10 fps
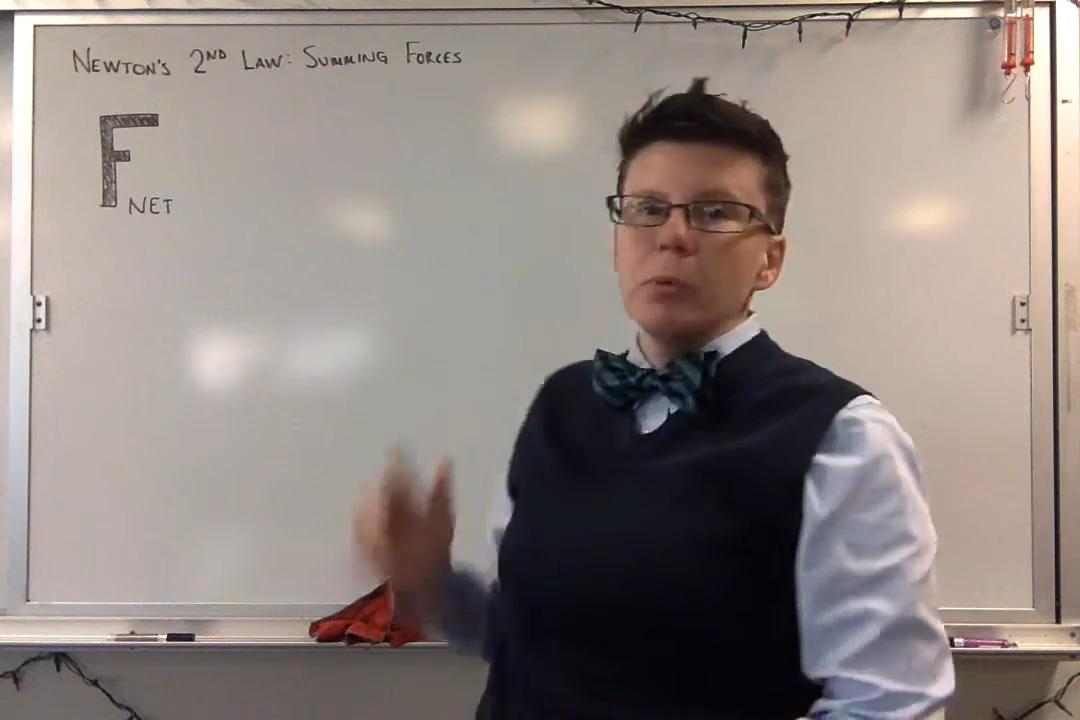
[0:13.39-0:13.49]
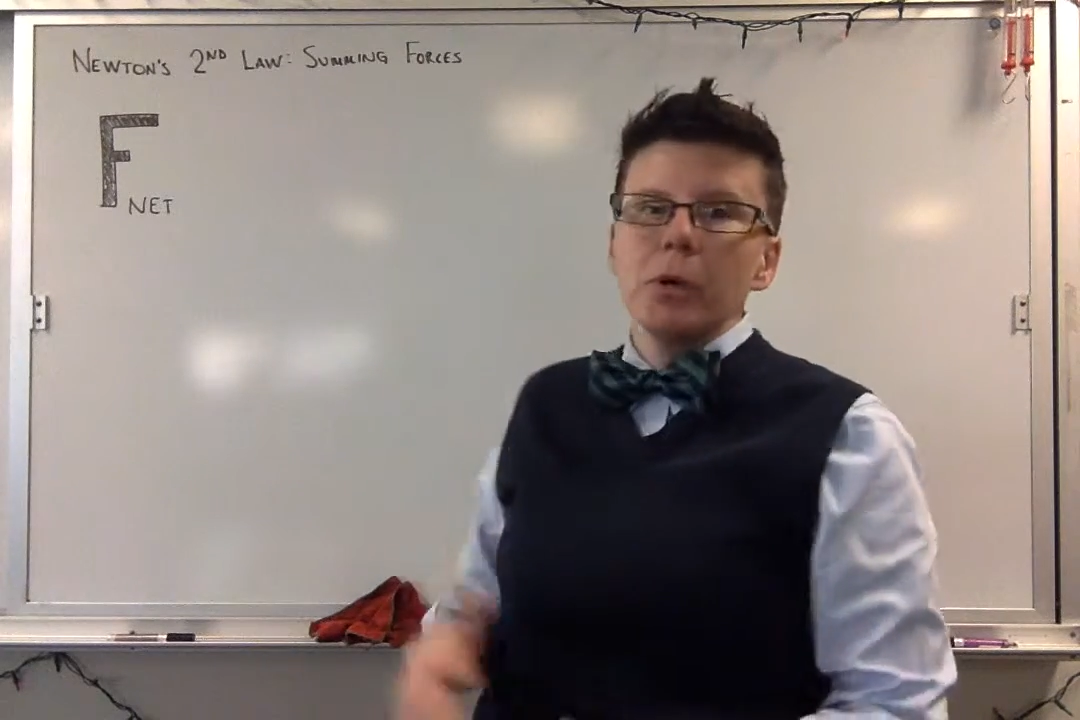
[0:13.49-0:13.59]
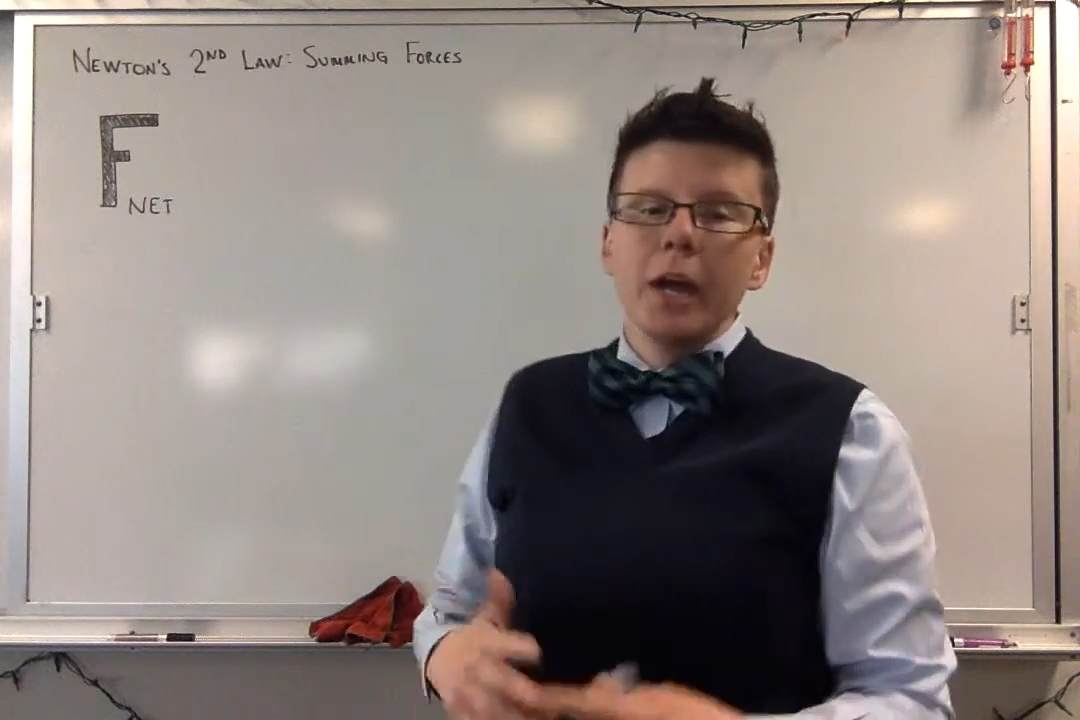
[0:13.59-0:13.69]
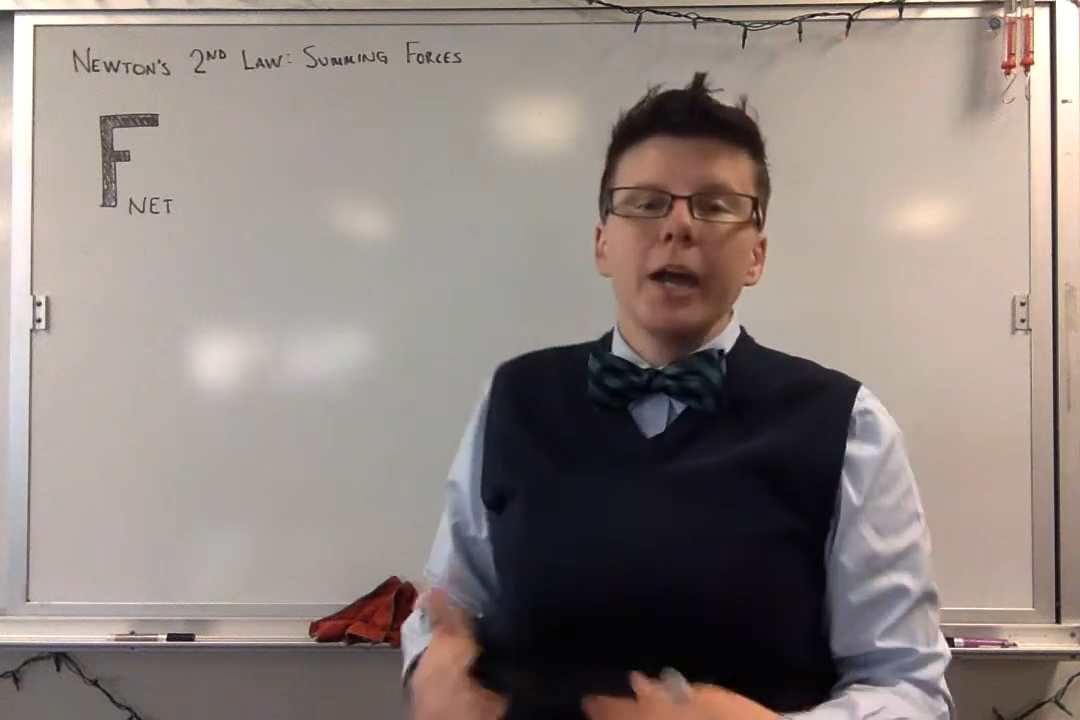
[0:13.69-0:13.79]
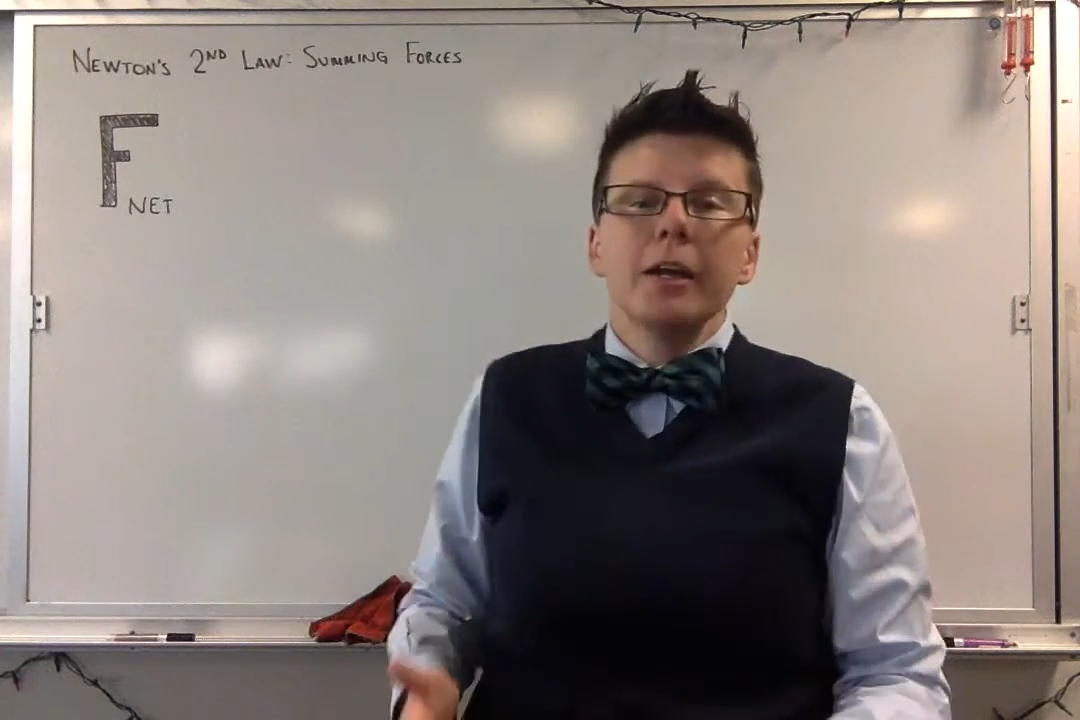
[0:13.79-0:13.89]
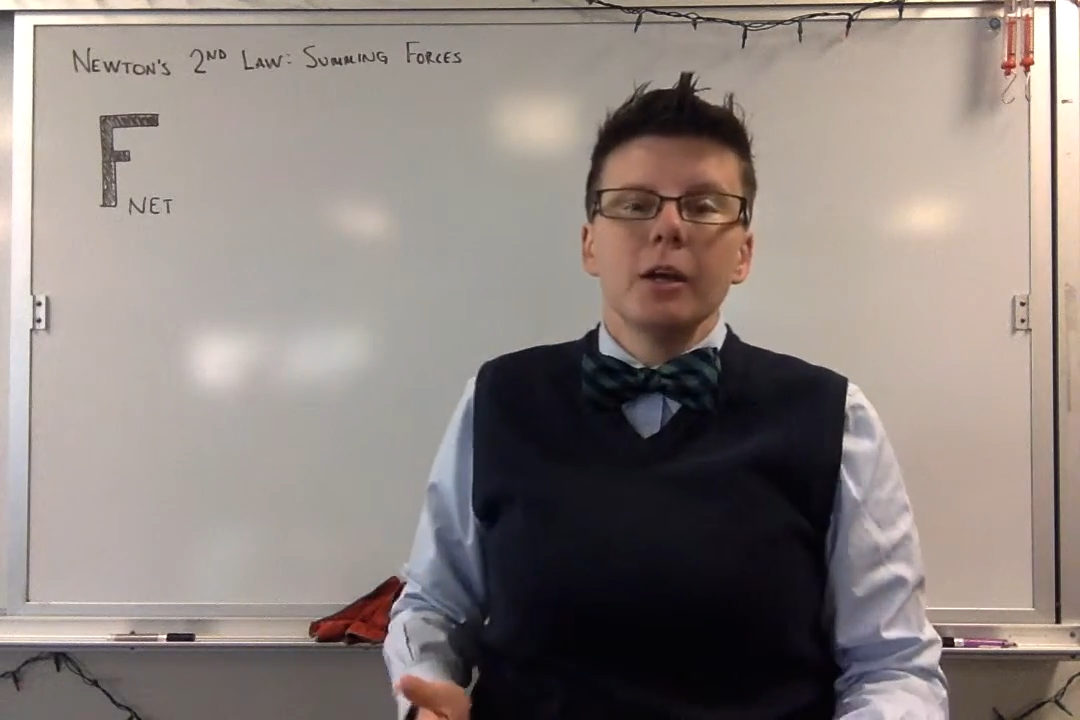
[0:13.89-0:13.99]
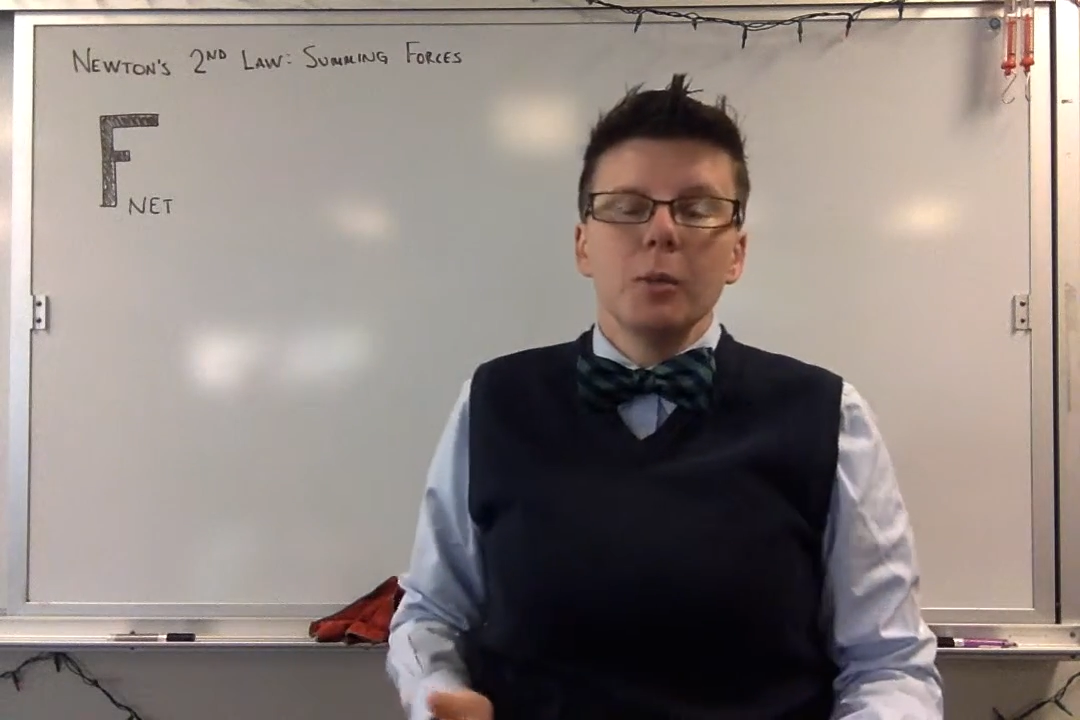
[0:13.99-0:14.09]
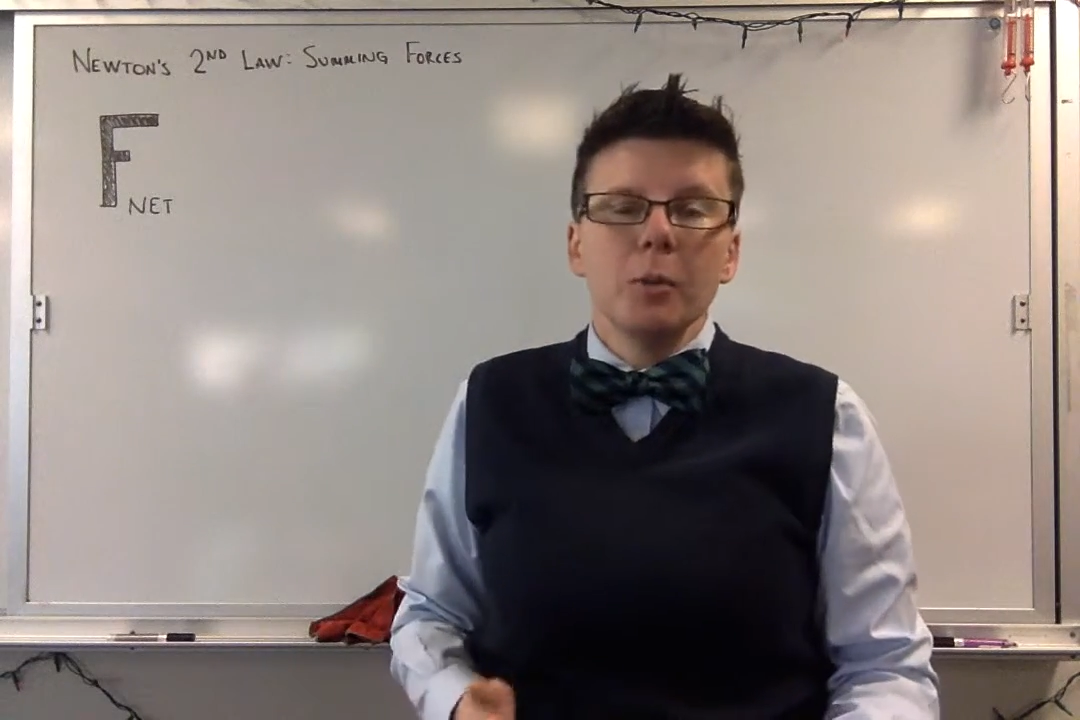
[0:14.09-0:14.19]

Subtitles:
or add up